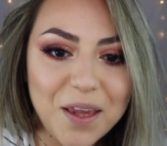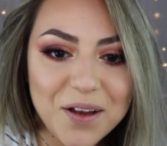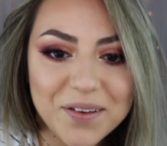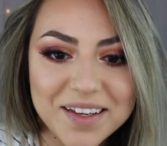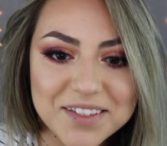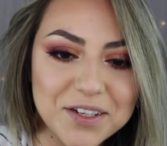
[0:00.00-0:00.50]

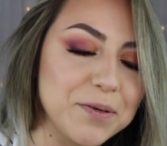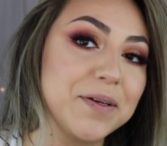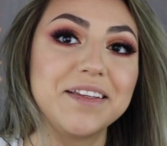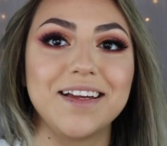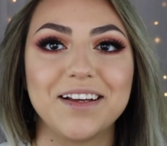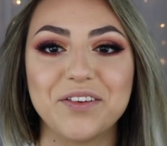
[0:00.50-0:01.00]
okay, sorry about
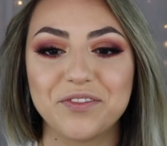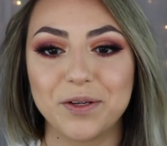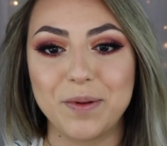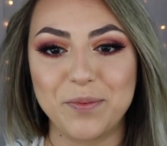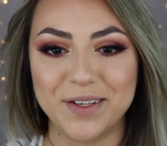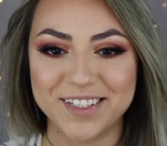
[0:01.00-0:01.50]
that, I couldn't find
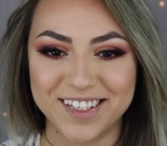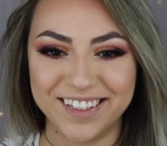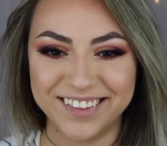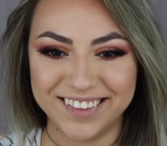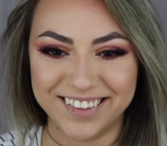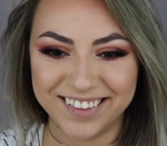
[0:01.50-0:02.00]
my brush.
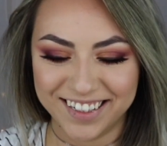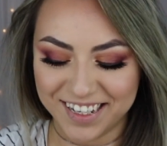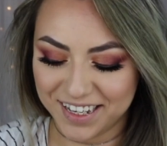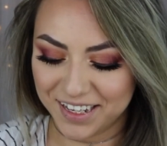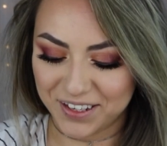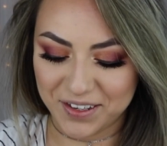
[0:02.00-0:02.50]

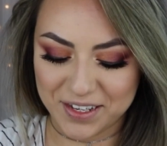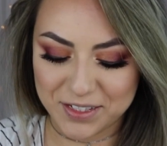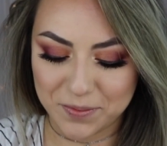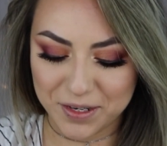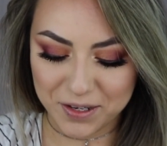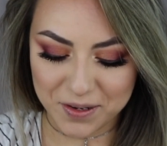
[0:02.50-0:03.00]
Okay, so
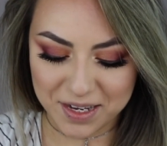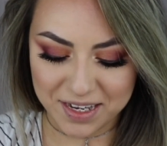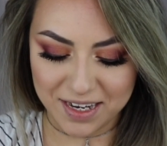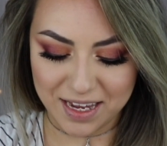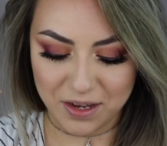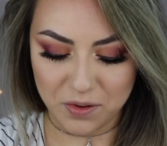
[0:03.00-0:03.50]
I'm gonna go
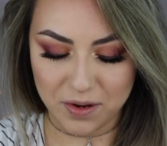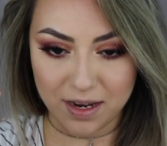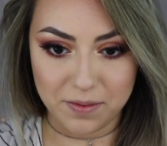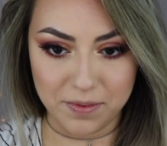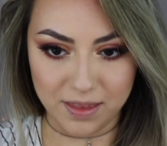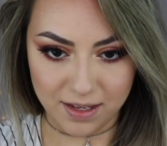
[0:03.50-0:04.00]
ahead and
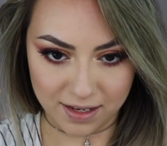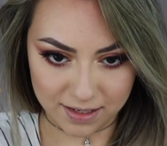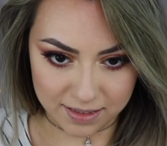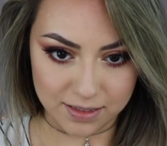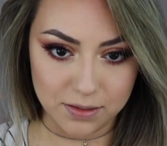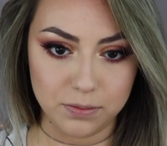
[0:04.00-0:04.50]
grab
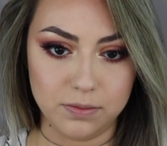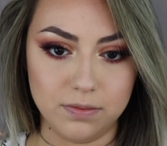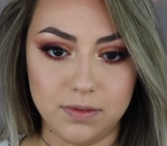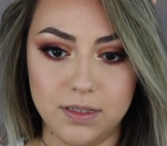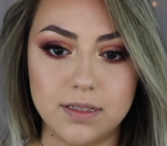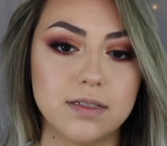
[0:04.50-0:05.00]
this, ooh,
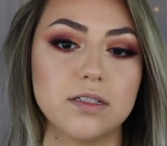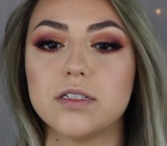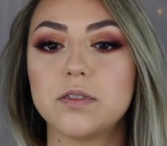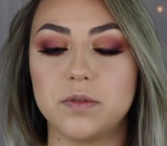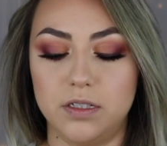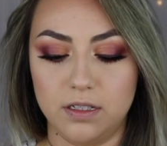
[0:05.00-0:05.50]
let's
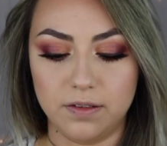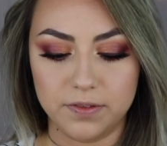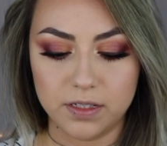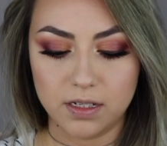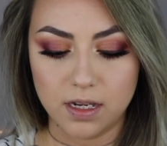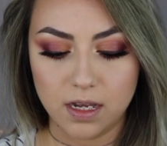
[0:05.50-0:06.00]
adjust
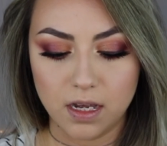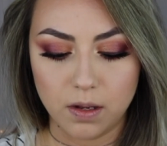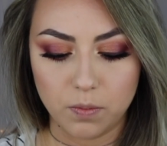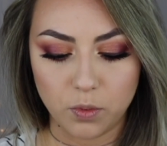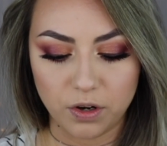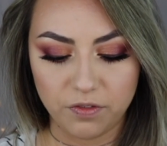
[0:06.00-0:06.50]
ourselves,
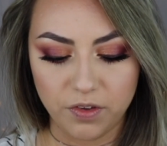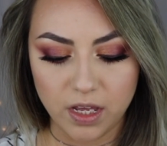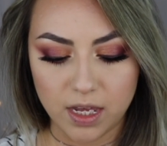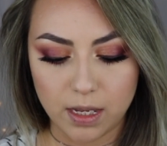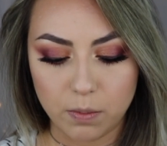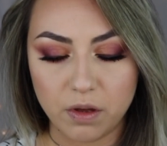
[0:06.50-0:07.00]
Morphe
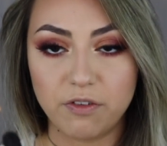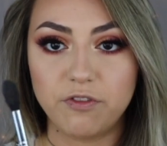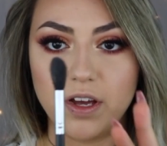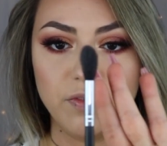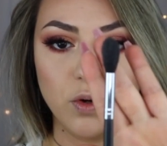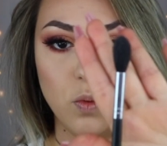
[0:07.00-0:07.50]

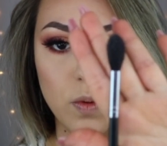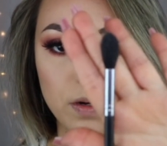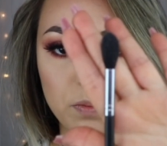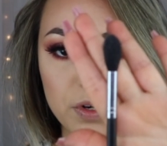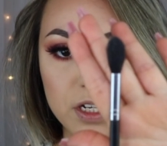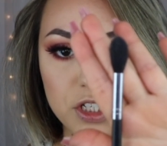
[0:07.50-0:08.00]

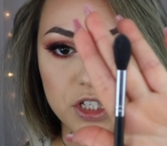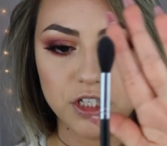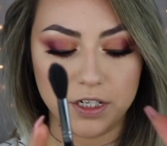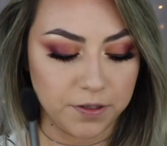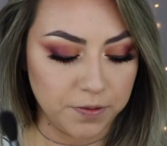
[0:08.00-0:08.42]
M501 brush.